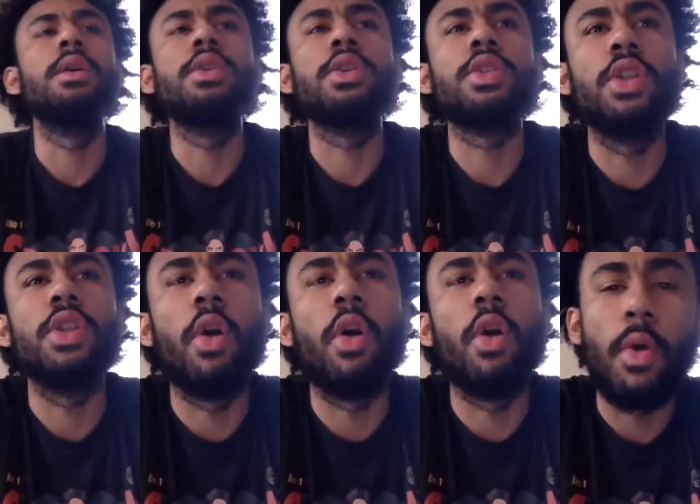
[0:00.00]
know
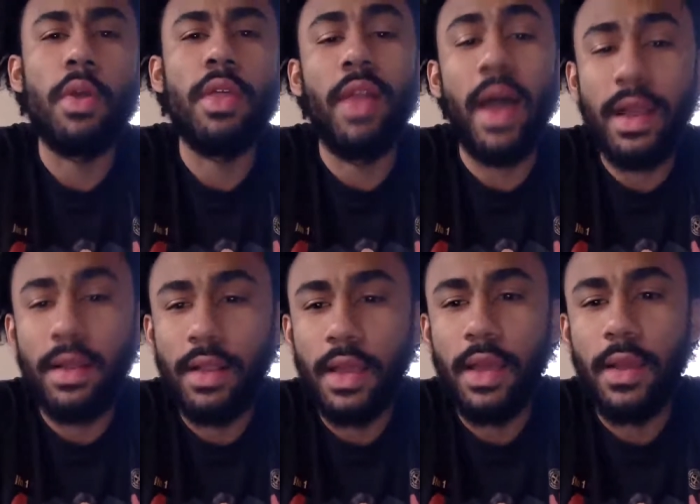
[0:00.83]
that more than
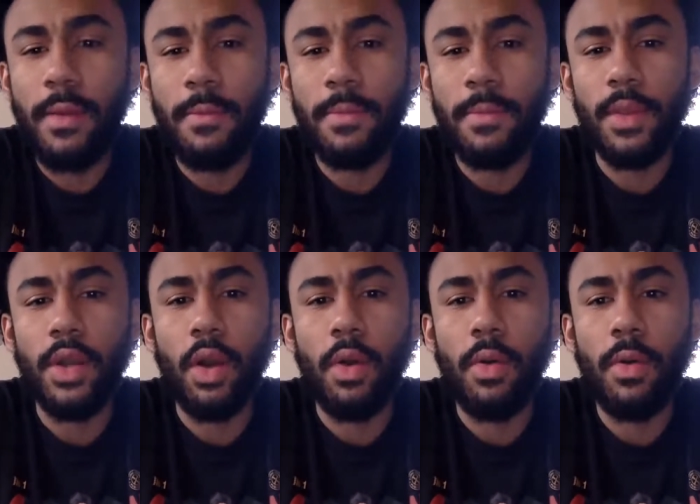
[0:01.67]
likely,
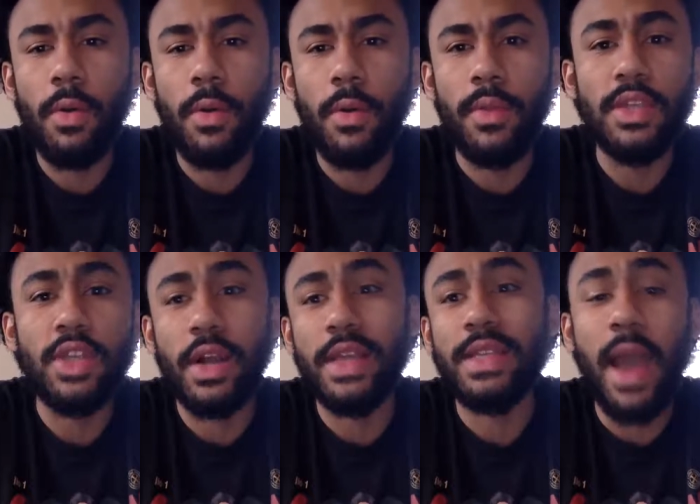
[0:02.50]
these are
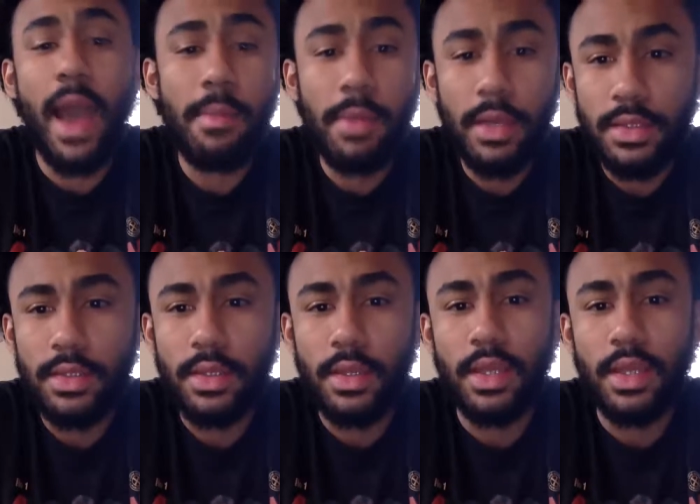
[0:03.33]
his
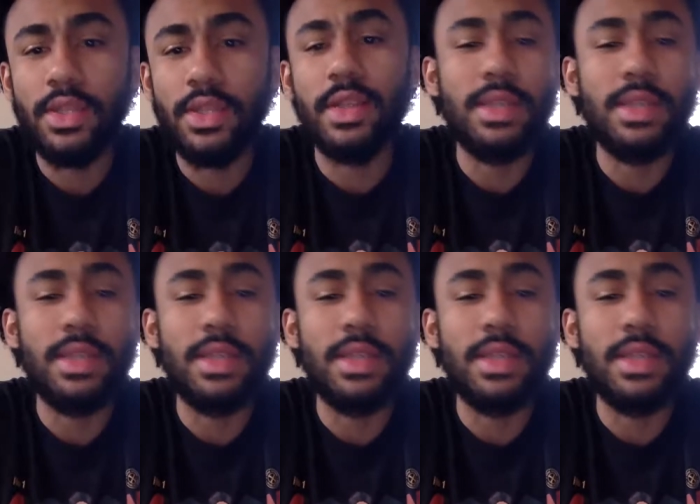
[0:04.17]
habits. These are the team's
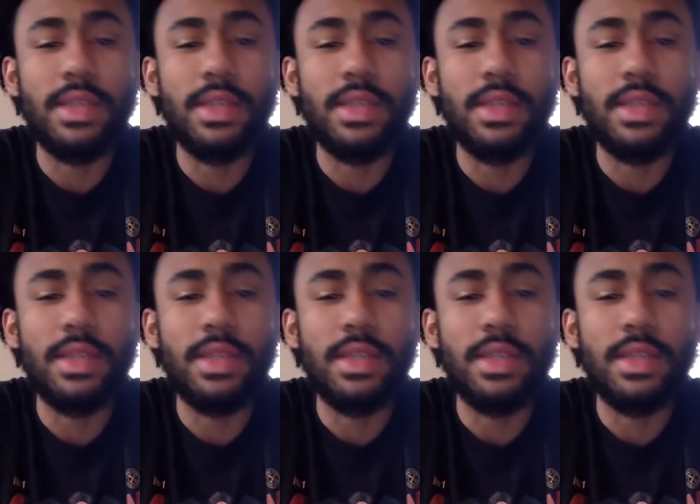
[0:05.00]
habits.
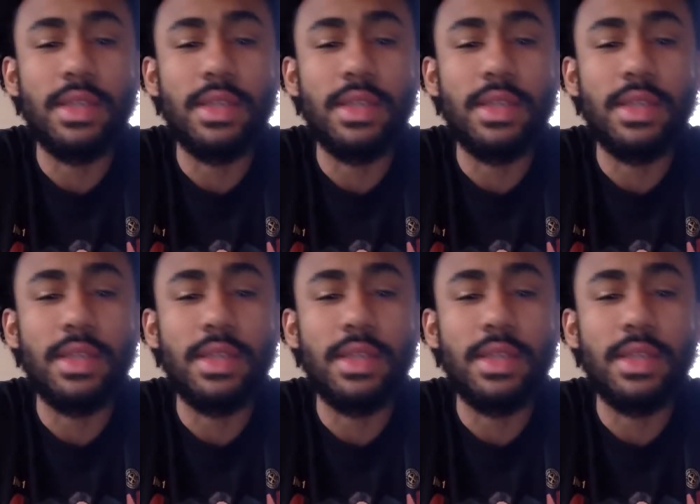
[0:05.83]
So
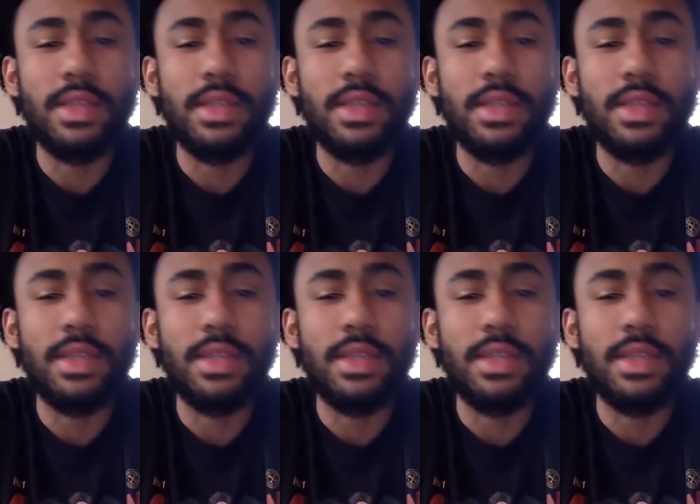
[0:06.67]
when you
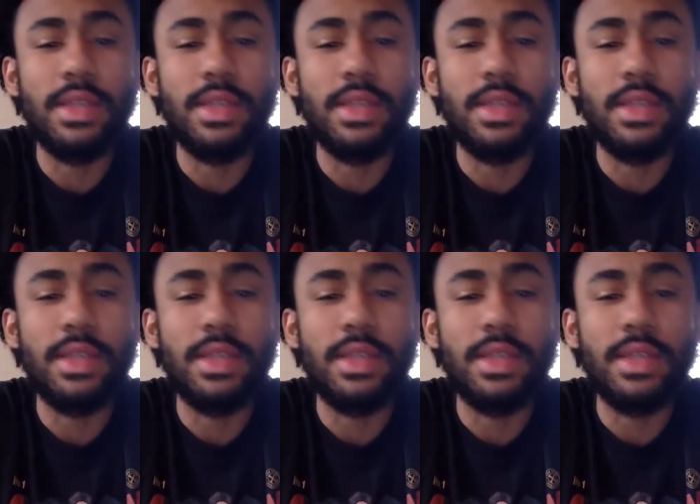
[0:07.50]
see
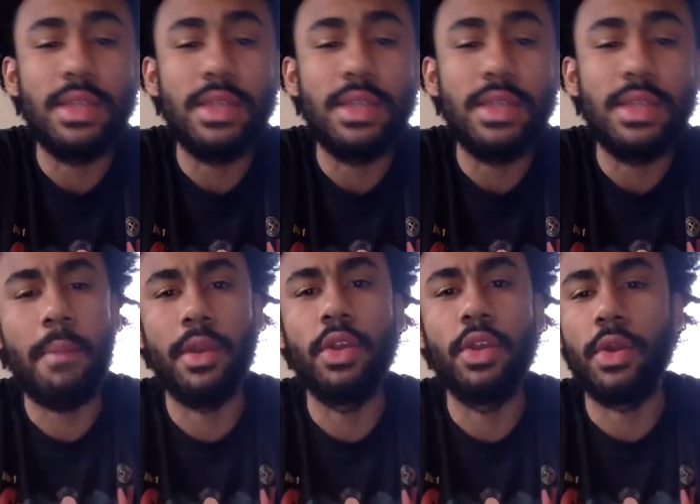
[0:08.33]
certain things
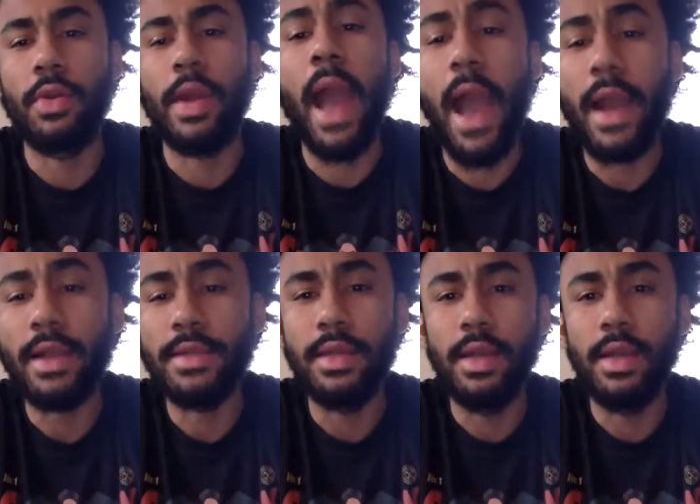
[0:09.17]
happen, you can
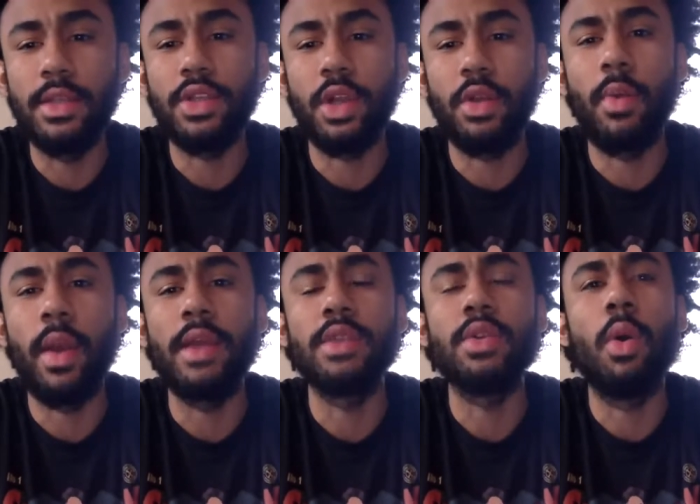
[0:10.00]
react in certain
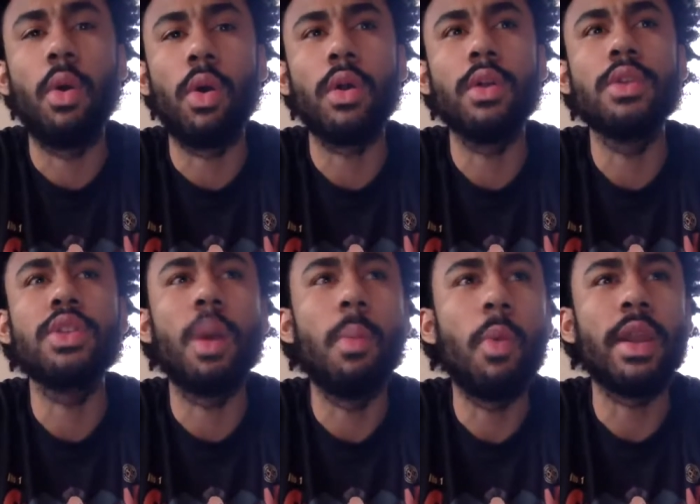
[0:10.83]
ways or
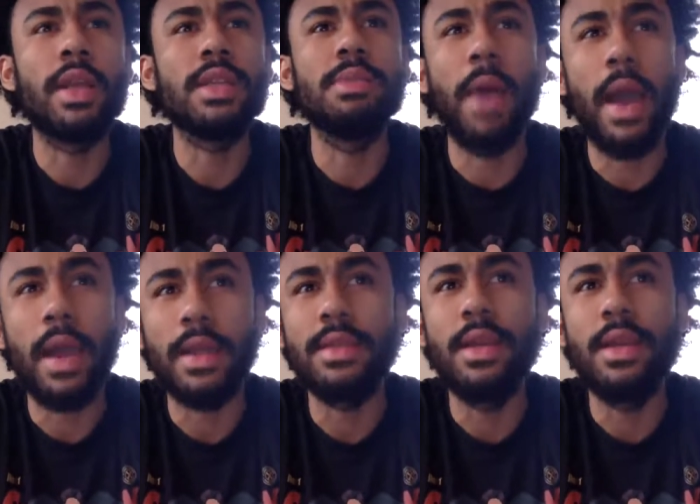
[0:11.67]
somewhat expect